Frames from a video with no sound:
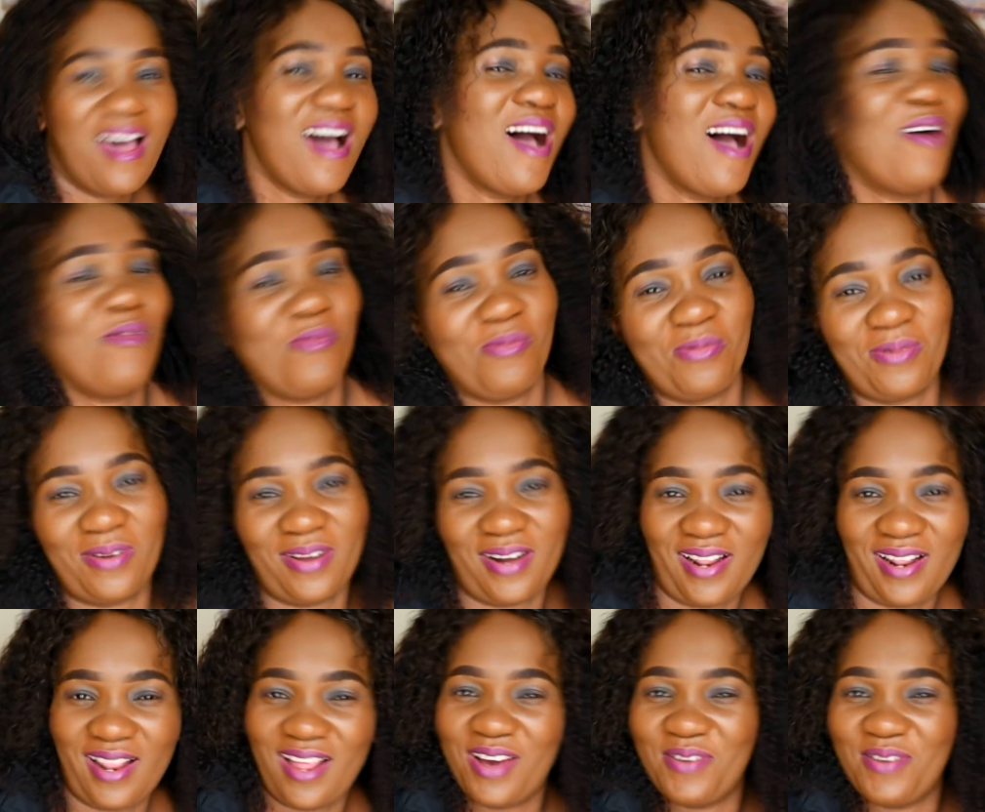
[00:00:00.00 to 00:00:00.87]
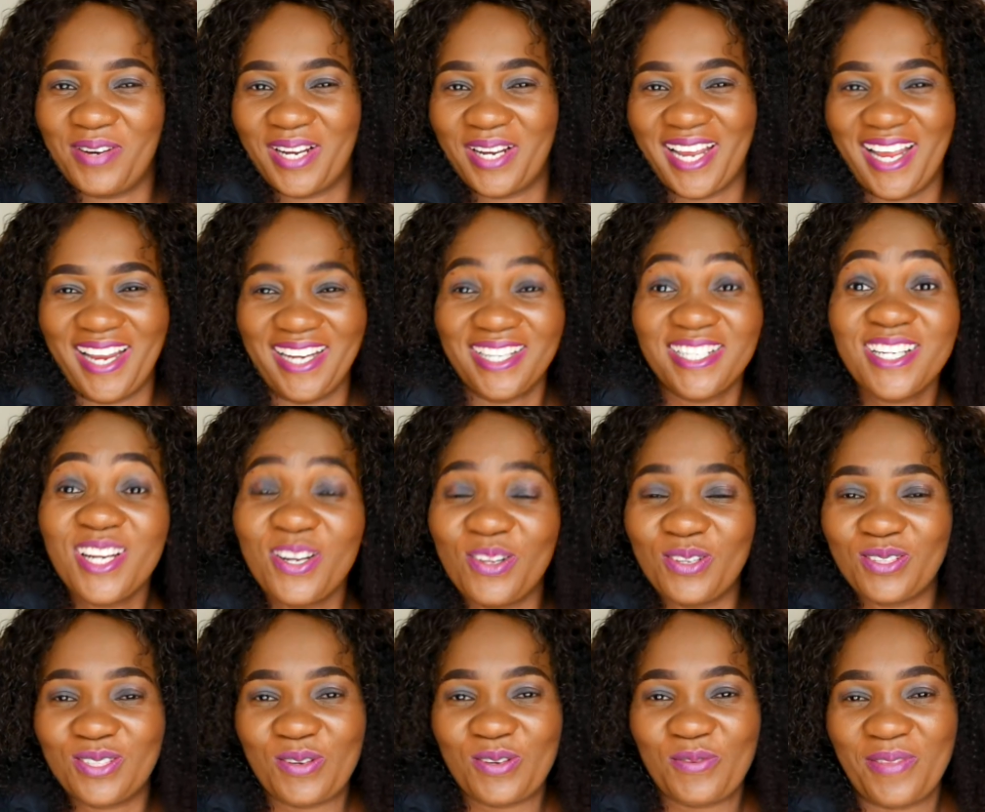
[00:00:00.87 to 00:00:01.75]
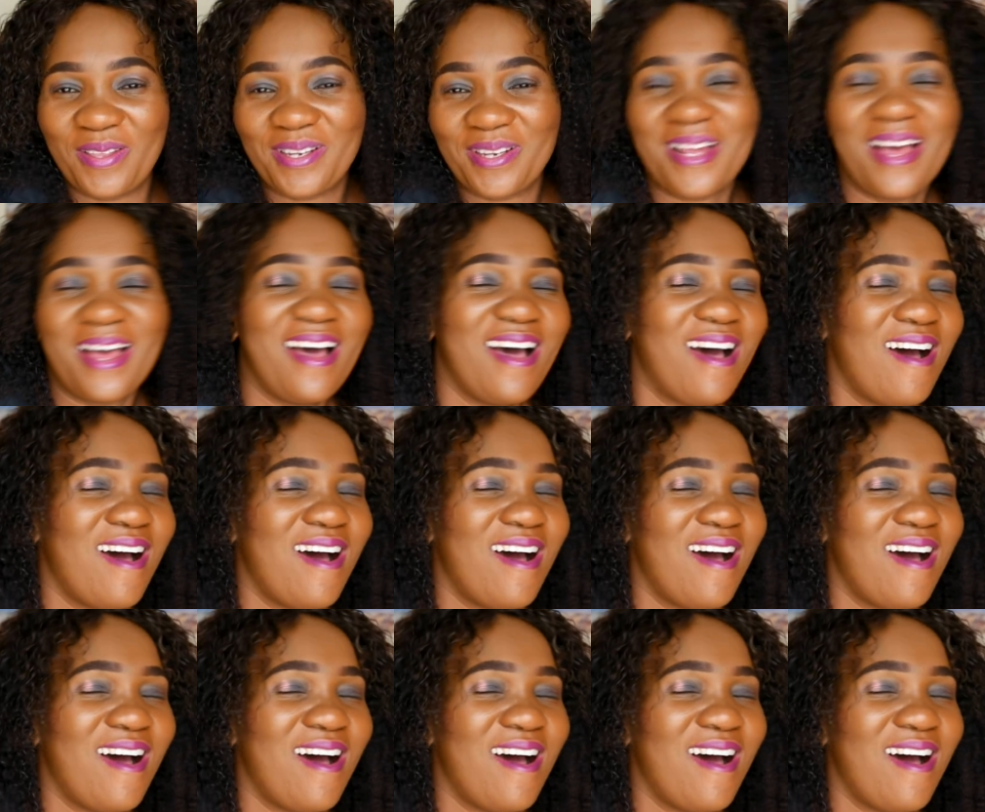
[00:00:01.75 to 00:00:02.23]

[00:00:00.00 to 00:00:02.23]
I'm going to love again. Tell yourself that.